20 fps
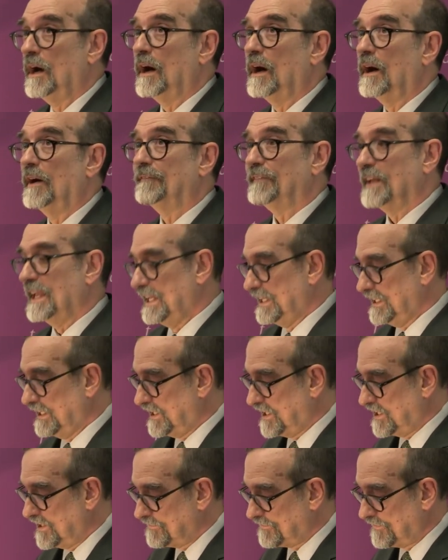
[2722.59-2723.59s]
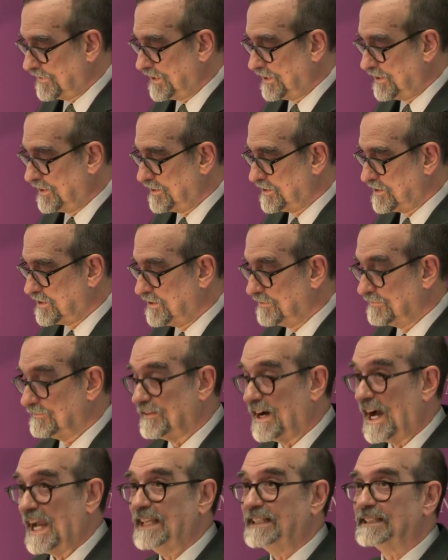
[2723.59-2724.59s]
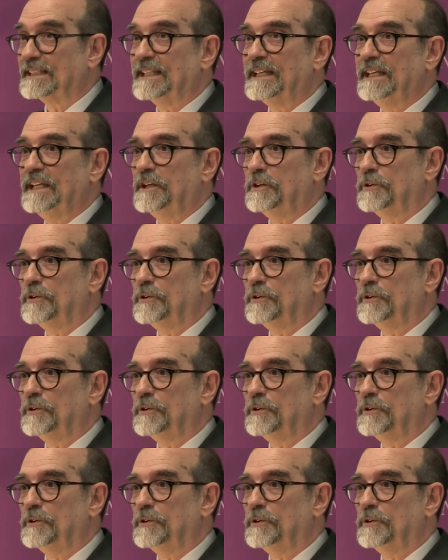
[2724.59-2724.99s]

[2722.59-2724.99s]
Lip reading: of a given divinely